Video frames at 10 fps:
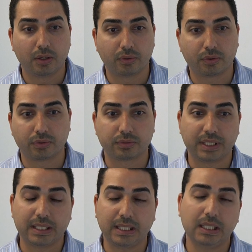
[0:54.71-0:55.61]
or
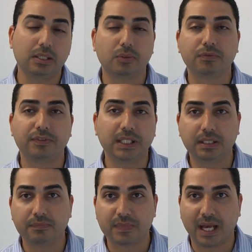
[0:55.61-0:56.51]
the
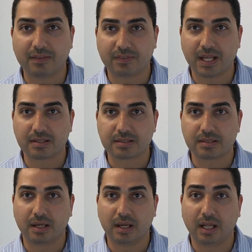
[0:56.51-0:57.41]
EUV, the
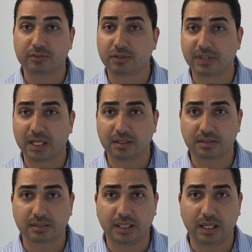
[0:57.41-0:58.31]
advanced
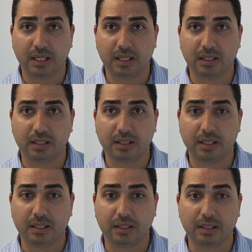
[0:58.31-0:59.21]
ultraviolet
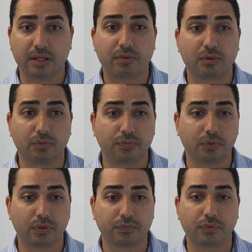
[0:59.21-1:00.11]
litho
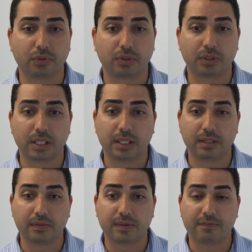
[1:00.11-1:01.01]

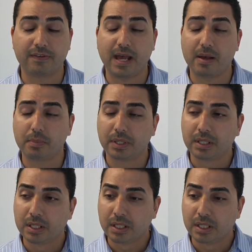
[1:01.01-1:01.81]
for the fab,